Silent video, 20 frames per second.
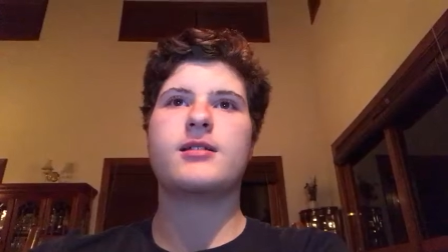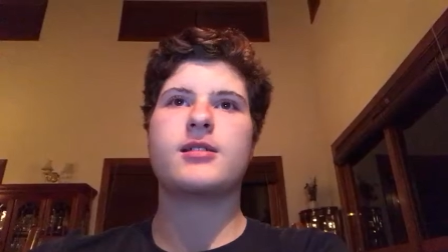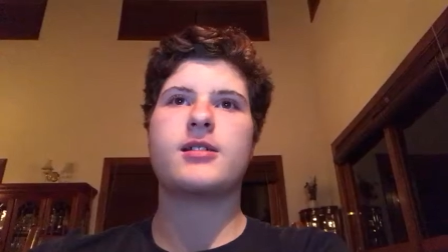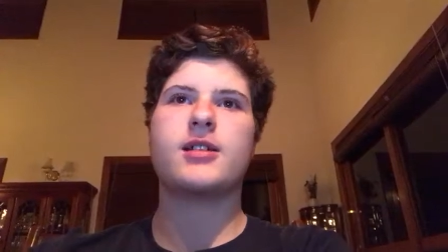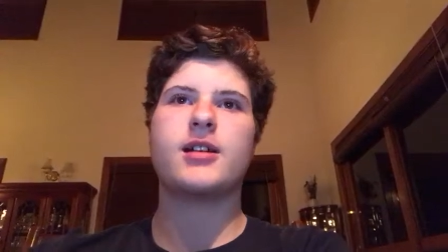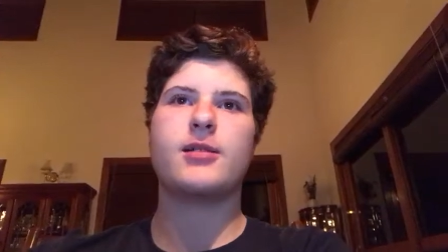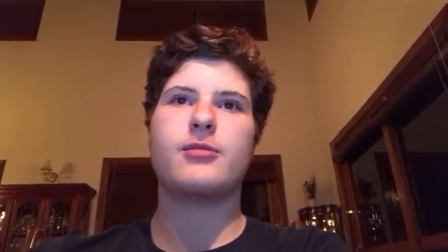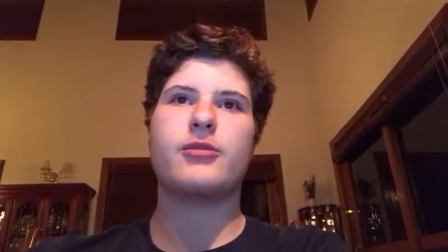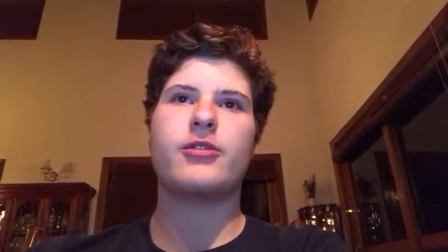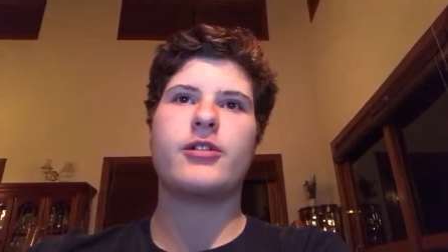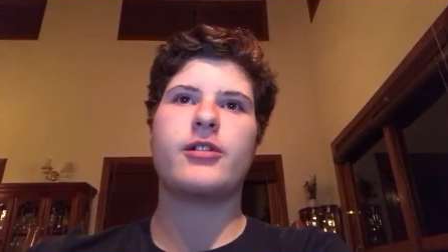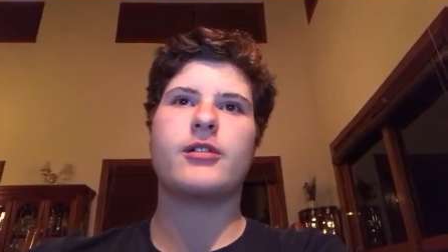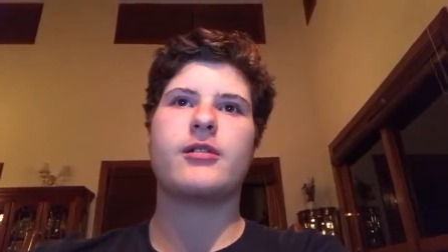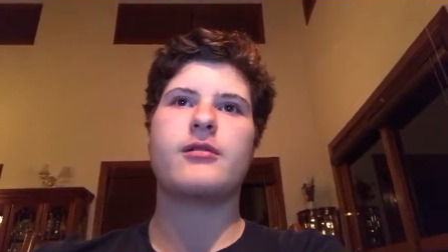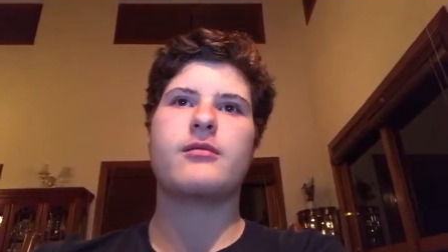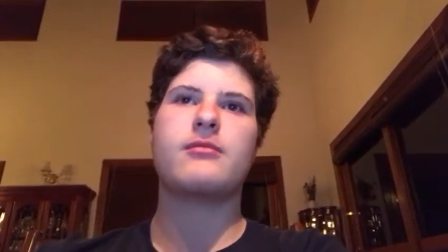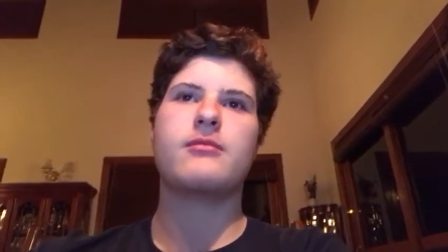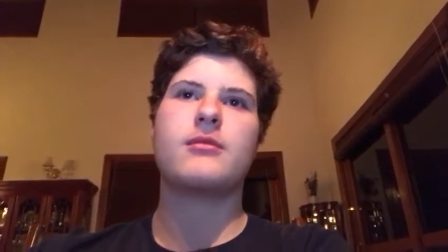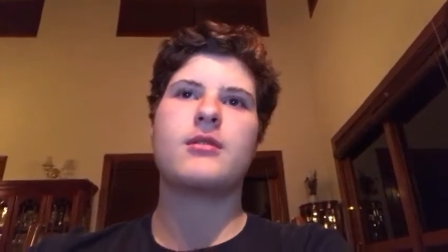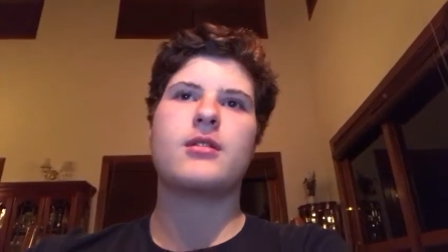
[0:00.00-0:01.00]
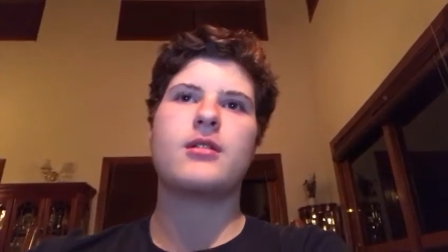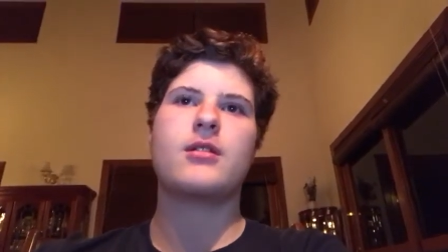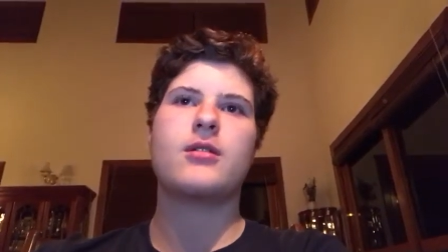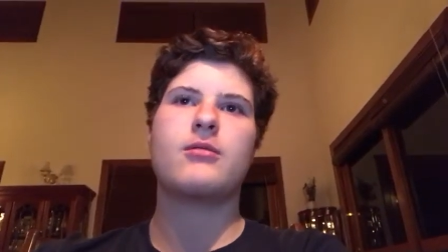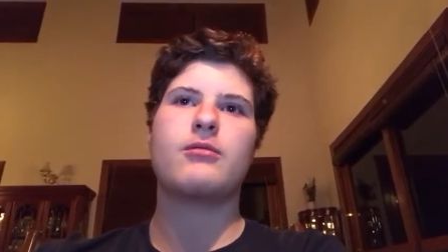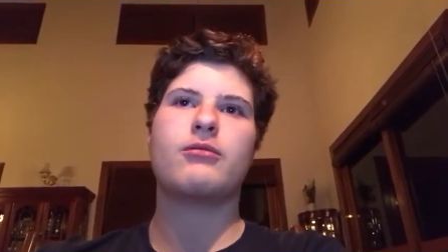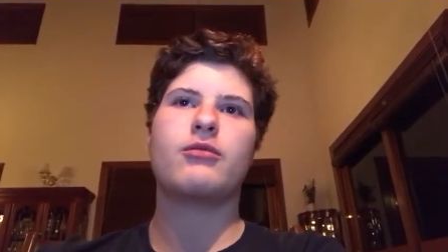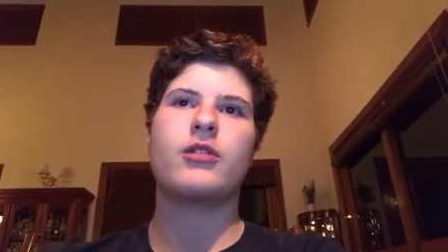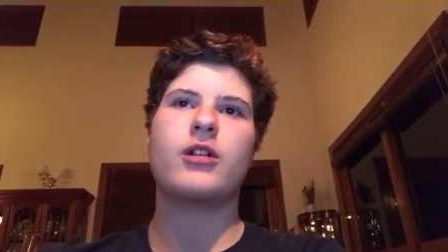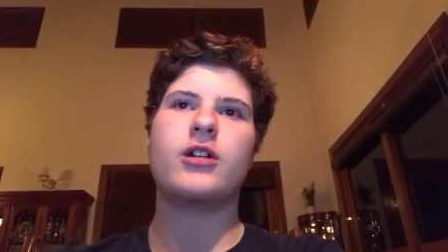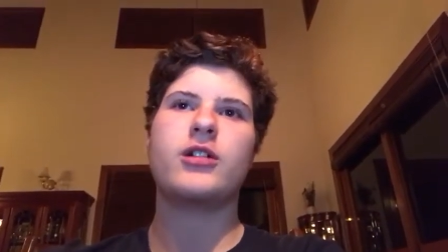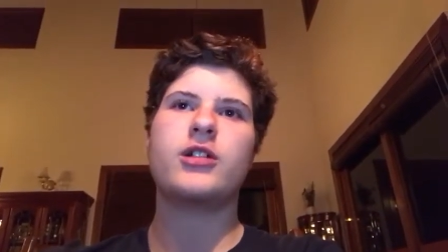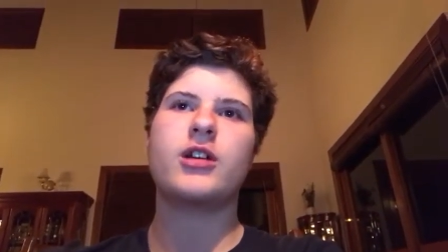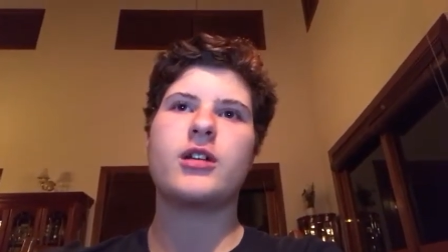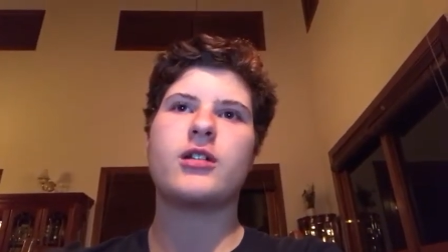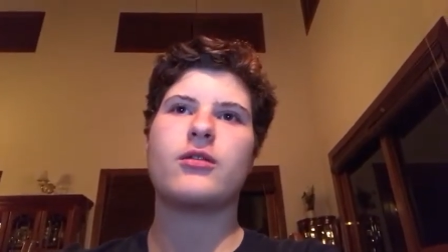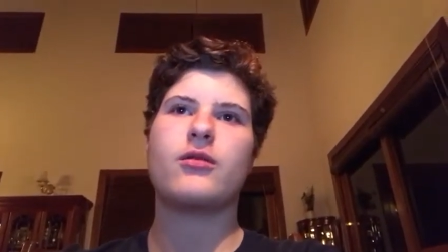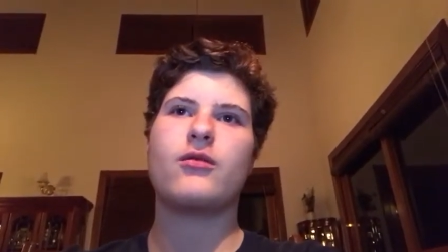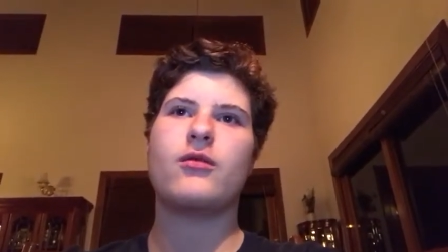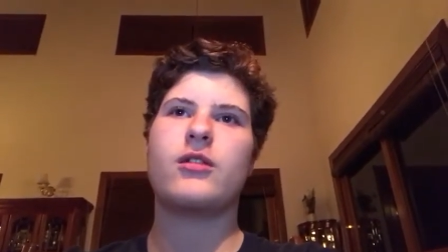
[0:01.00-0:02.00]
Summary
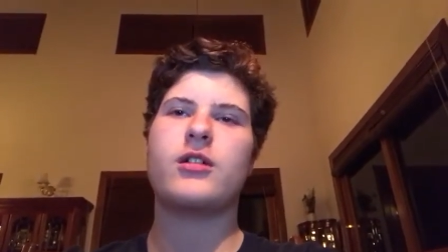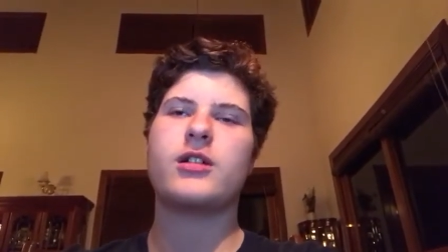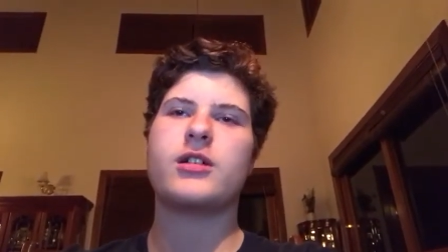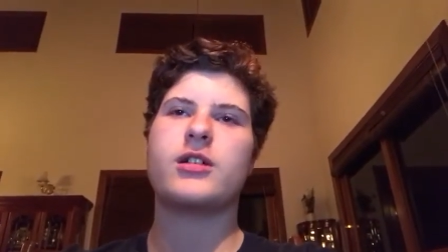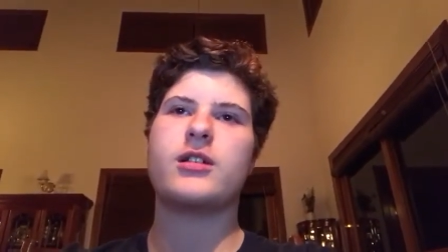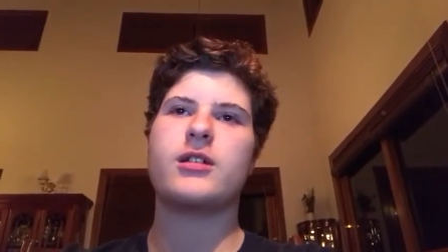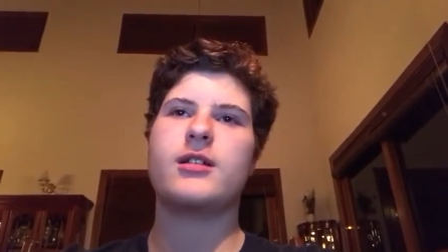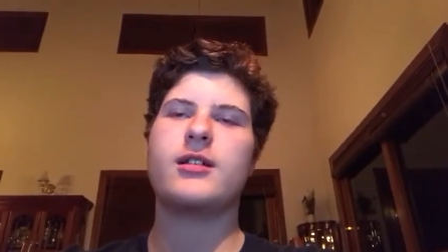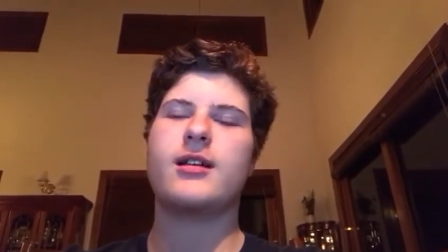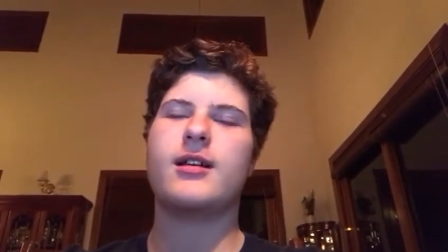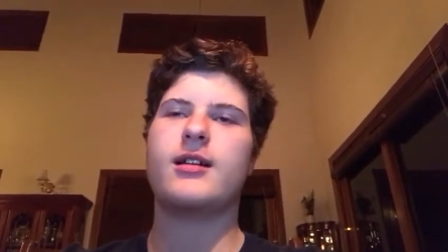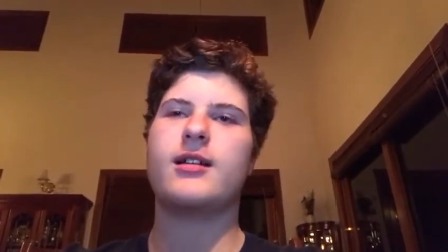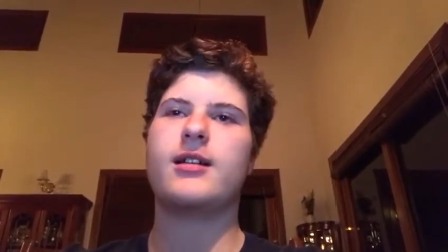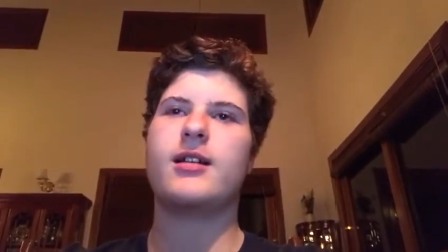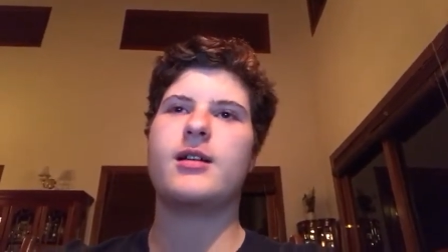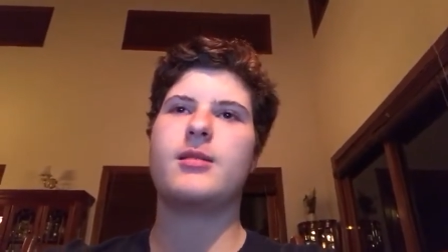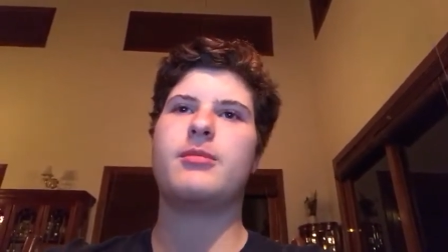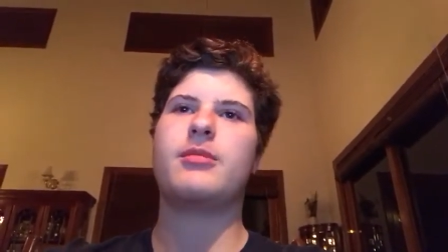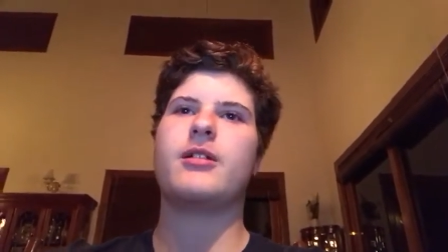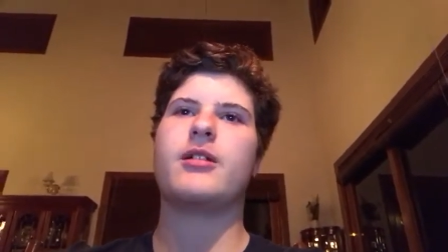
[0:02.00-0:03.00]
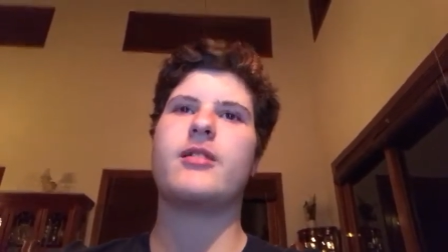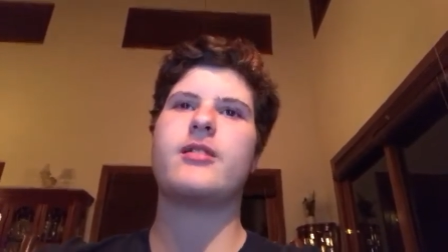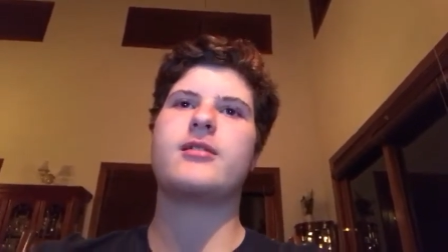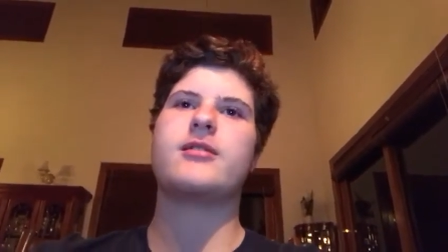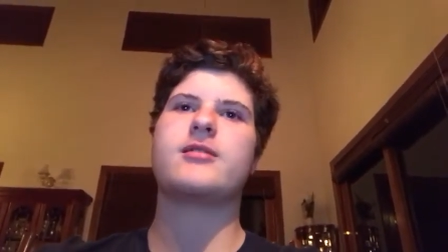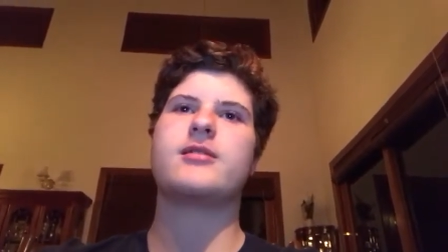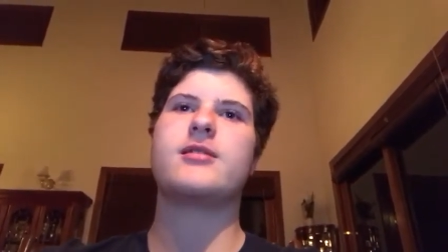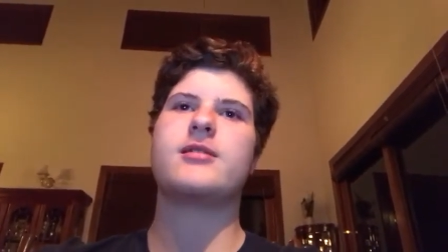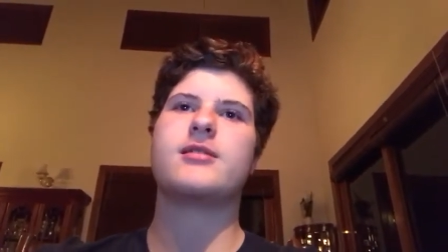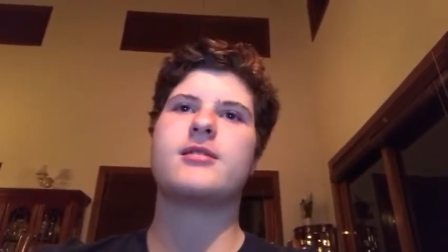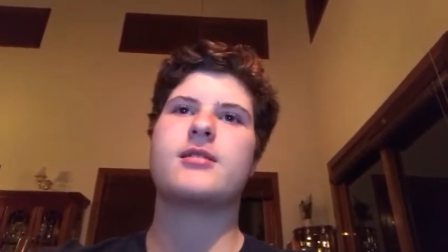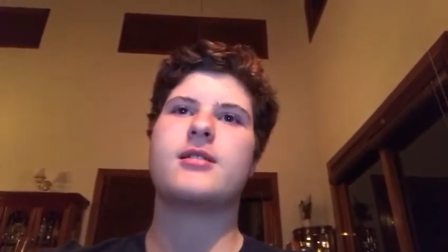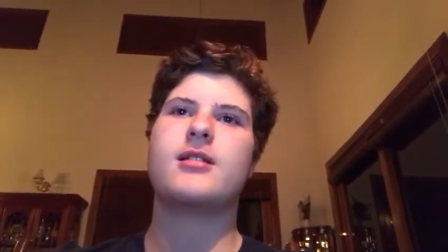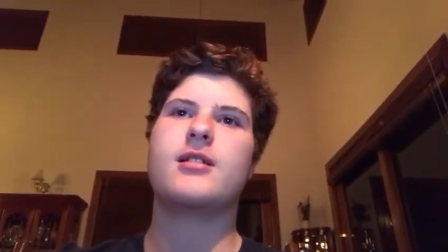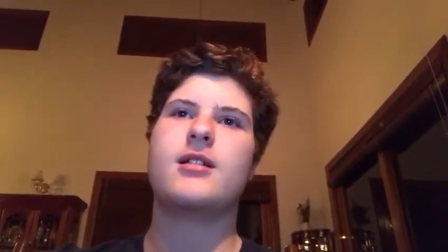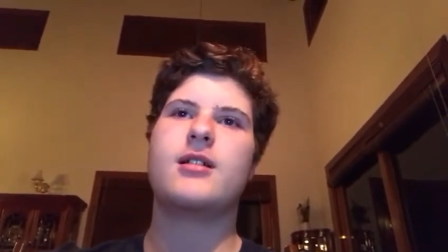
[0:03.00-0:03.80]
Project question and hypothesis